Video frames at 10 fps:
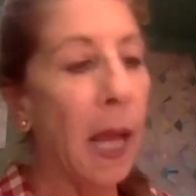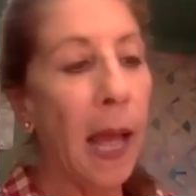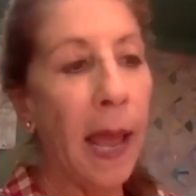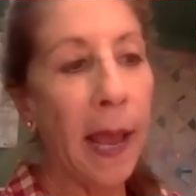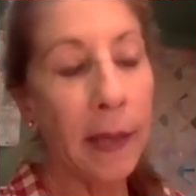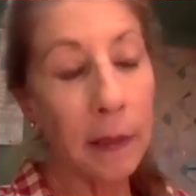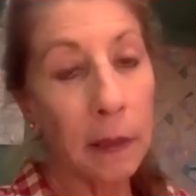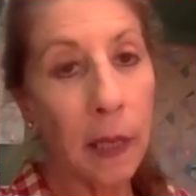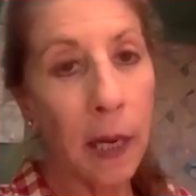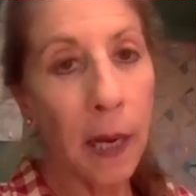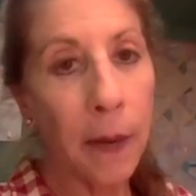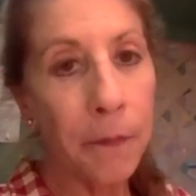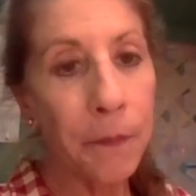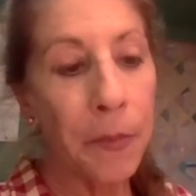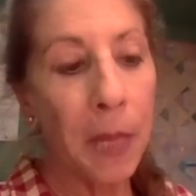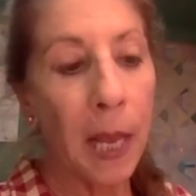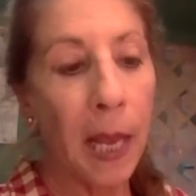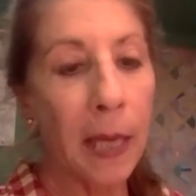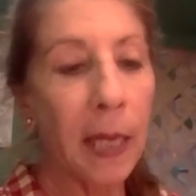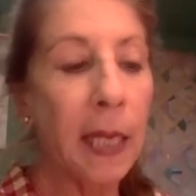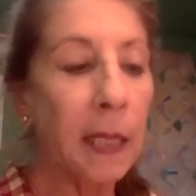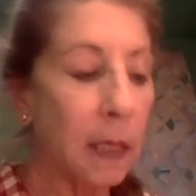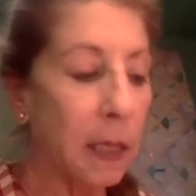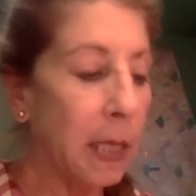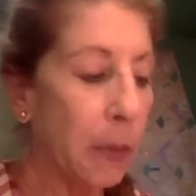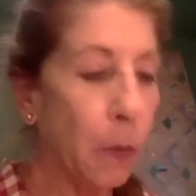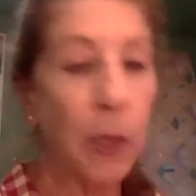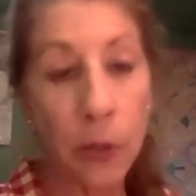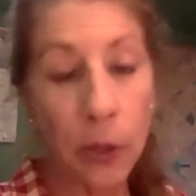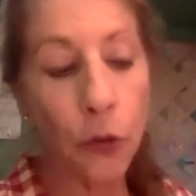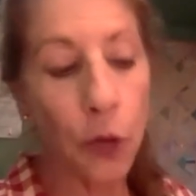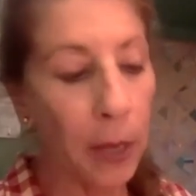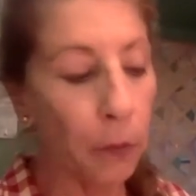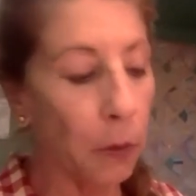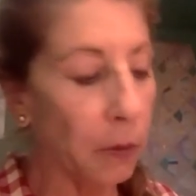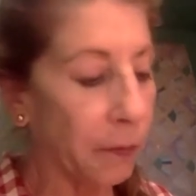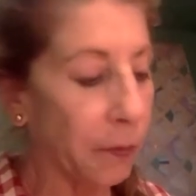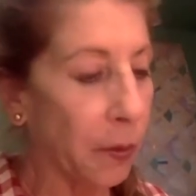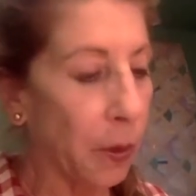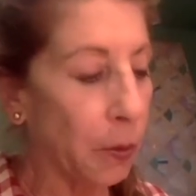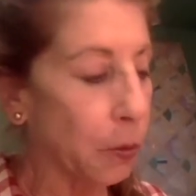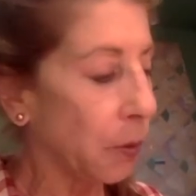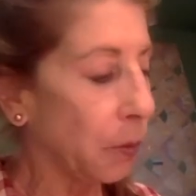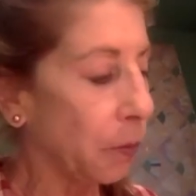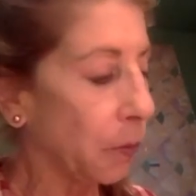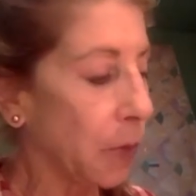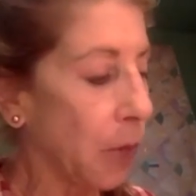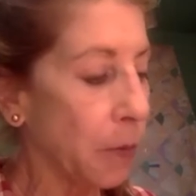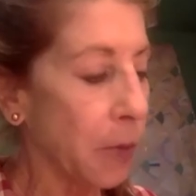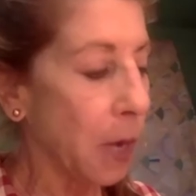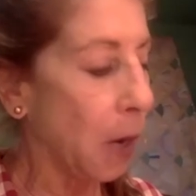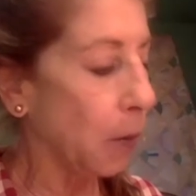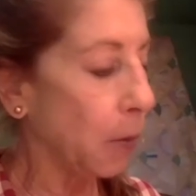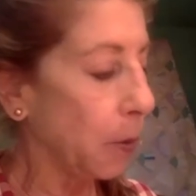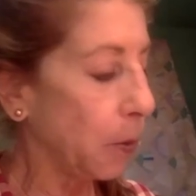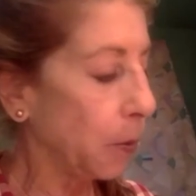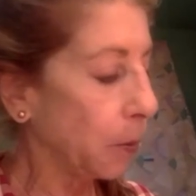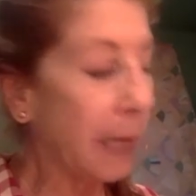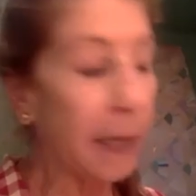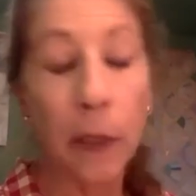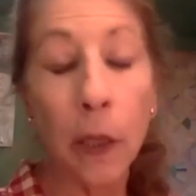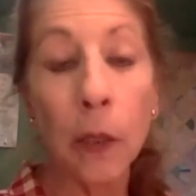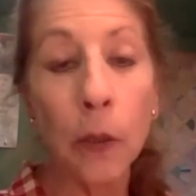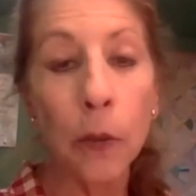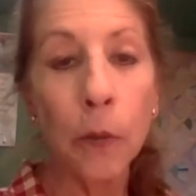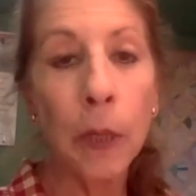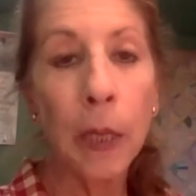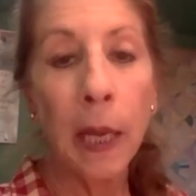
And he was the general, for those who don't know, who led a coup